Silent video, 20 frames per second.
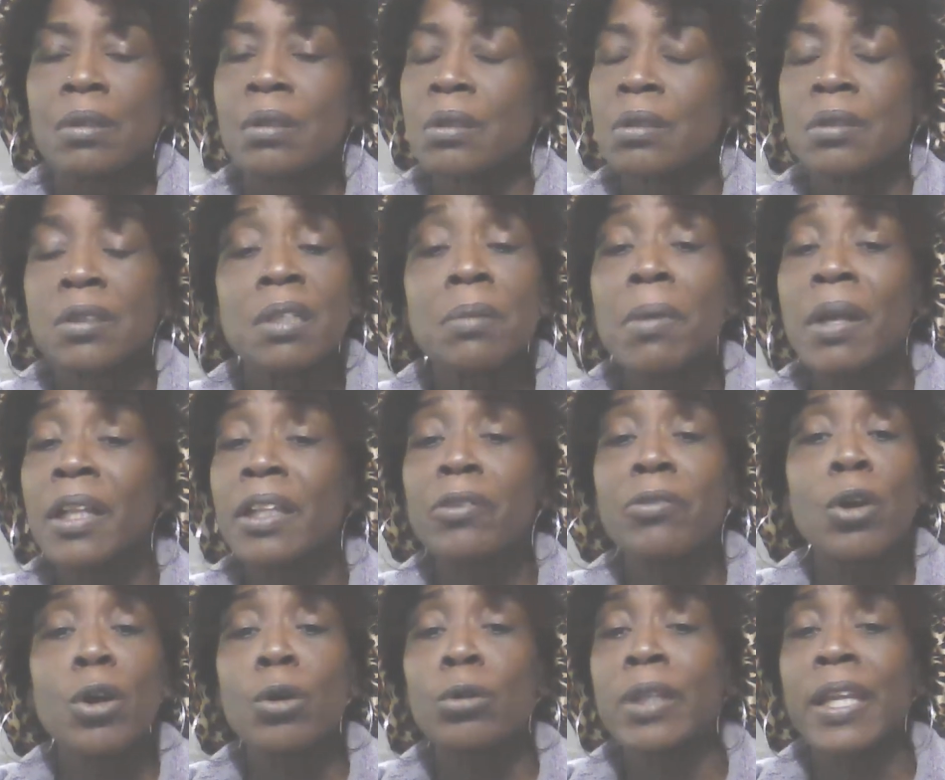somebody
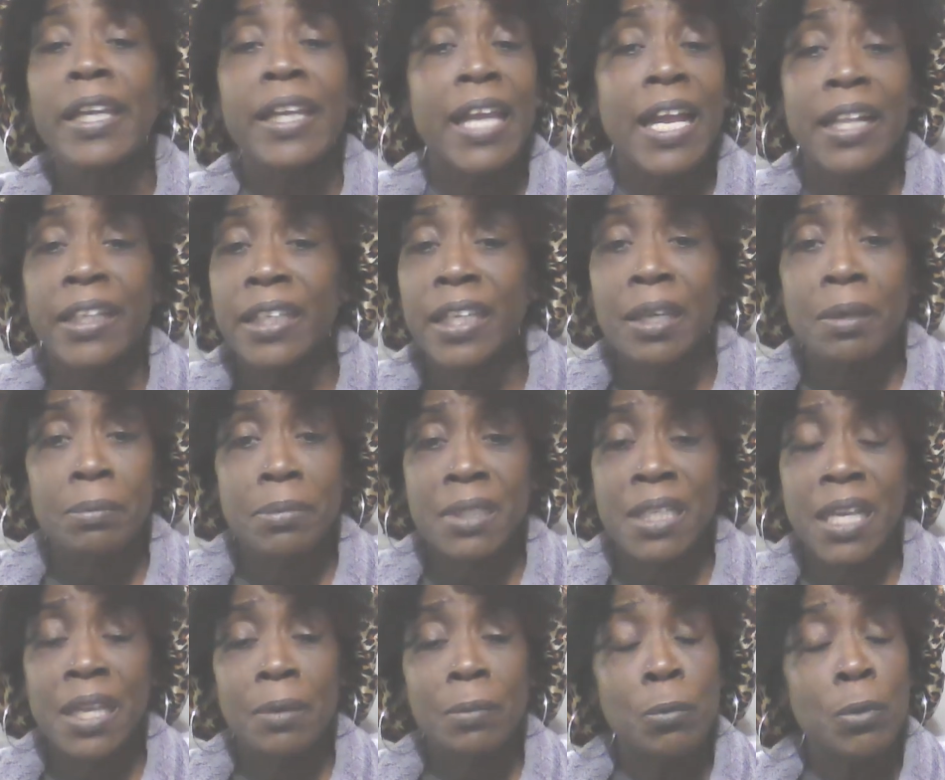roll that goddamn
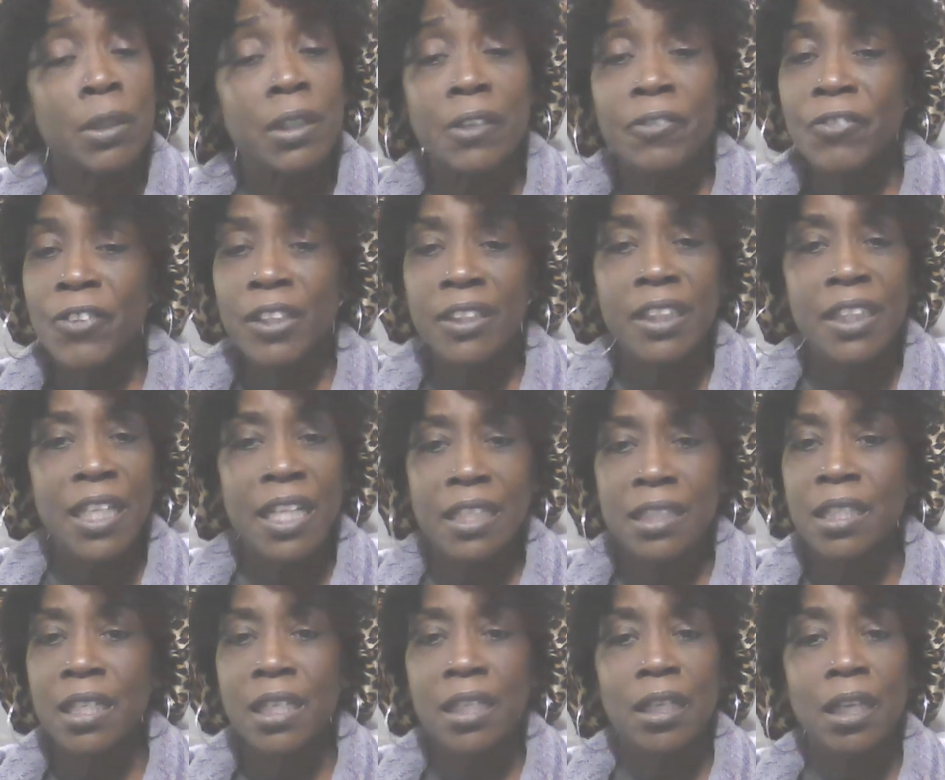tape. What the fuck did I
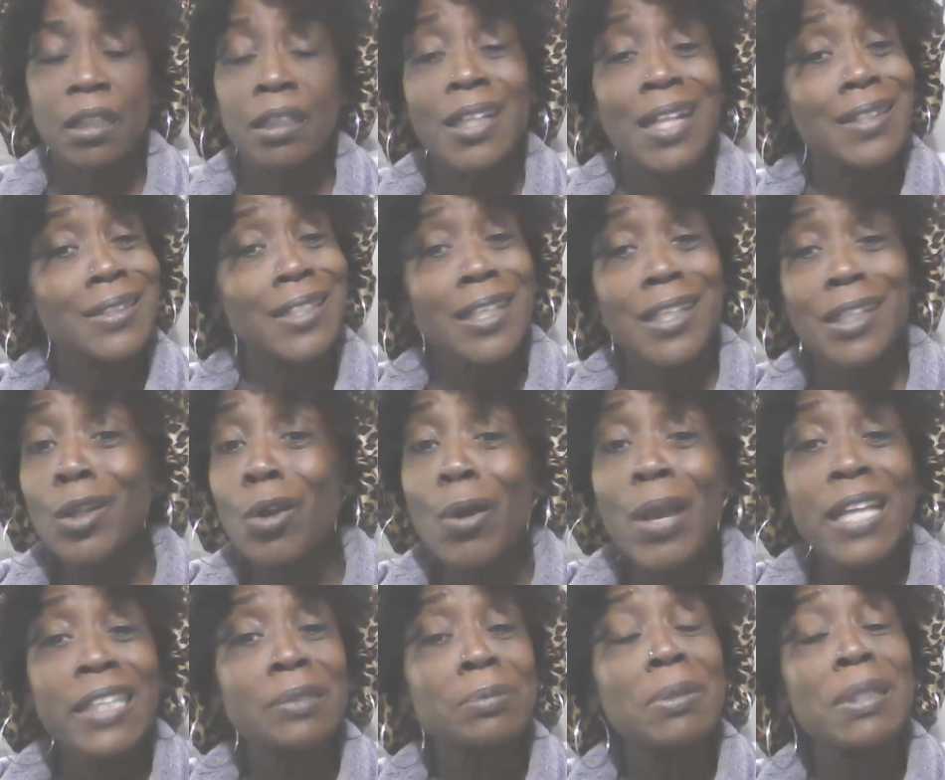tell you? Did I tell you
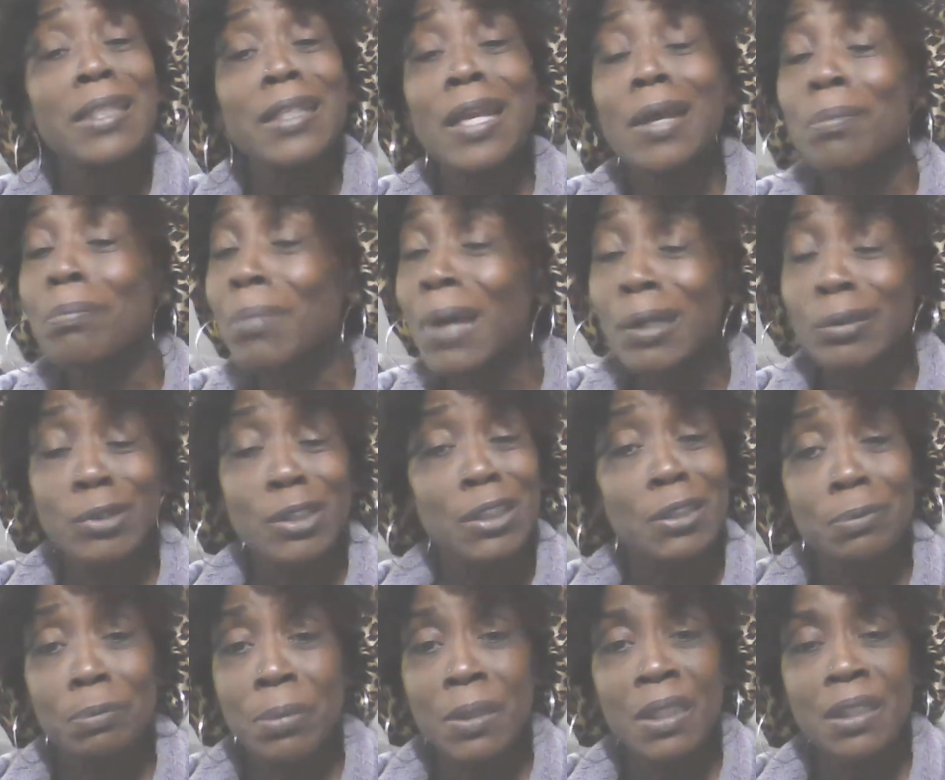don't ask me nothing about this
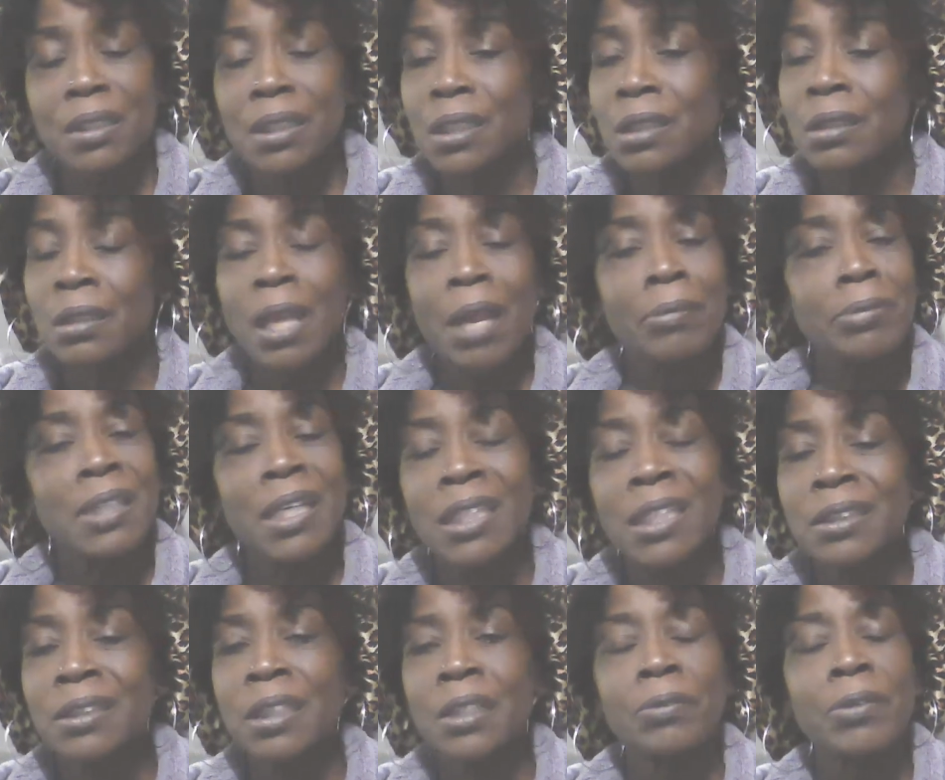bitch? And every time I
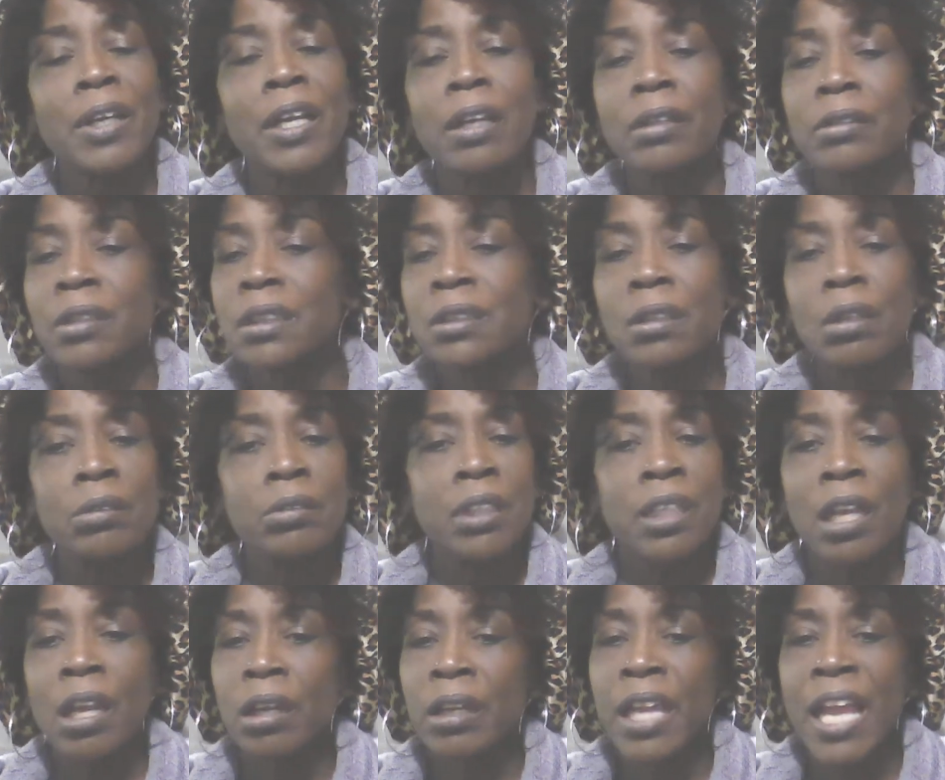turn around, that's the only thing
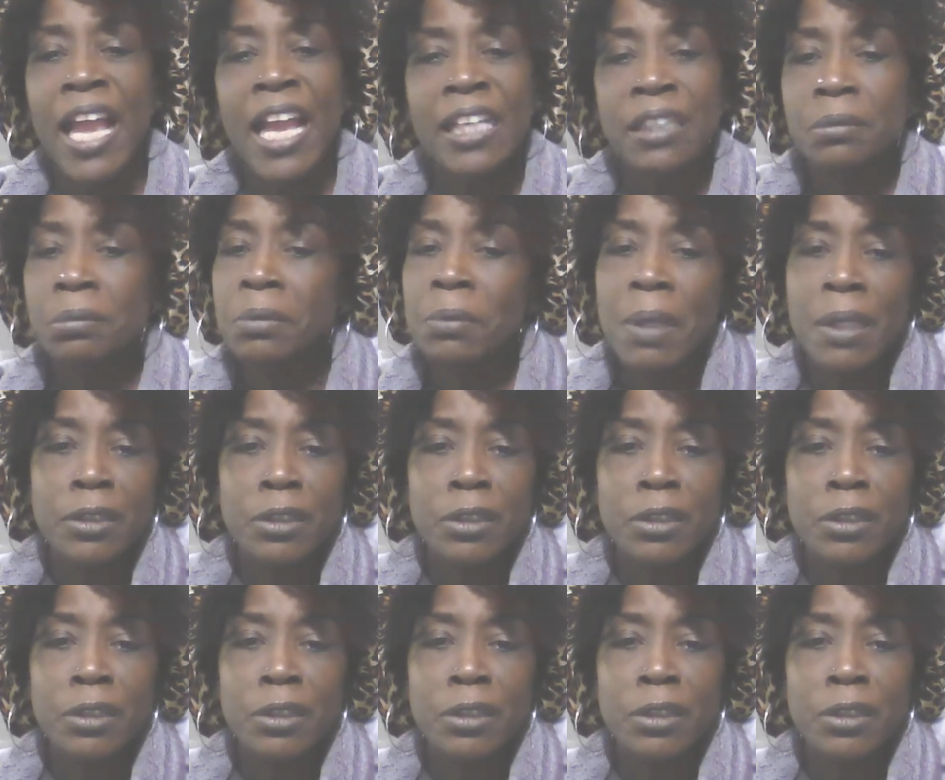I can ask me about